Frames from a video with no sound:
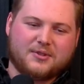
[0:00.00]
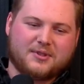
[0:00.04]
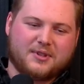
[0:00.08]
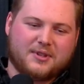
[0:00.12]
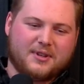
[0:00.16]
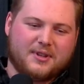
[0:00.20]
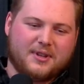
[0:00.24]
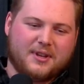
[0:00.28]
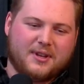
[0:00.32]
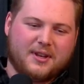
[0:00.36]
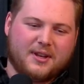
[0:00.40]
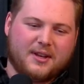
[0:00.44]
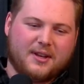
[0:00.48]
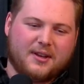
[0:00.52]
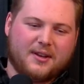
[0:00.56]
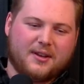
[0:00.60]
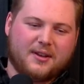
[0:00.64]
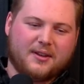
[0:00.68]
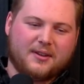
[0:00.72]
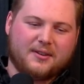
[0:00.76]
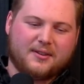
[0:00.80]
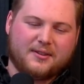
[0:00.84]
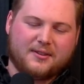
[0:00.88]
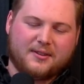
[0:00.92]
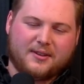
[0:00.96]
she did
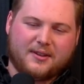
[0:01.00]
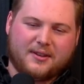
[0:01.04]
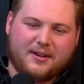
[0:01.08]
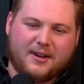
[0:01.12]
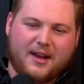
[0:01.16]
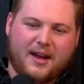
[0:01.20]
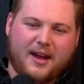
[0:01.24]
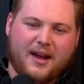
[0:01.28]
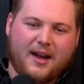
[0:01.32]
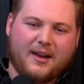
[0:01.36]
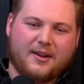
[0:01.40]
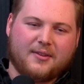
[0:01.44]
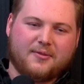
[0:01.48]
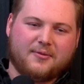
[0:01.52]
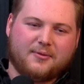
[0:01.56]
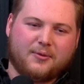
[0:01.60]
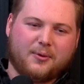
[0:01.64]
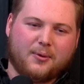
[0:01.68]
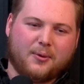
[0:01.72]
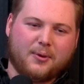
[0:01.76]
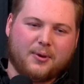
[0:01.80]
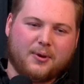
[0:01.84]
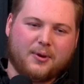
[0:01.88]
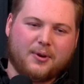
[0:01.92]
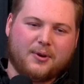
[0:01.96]
an ad
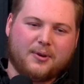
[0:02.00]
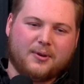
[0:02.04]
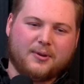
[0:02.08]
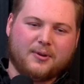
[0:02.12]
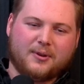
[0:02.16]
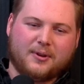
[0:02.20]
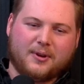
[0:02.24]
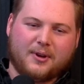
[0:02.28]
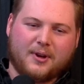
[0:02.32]
for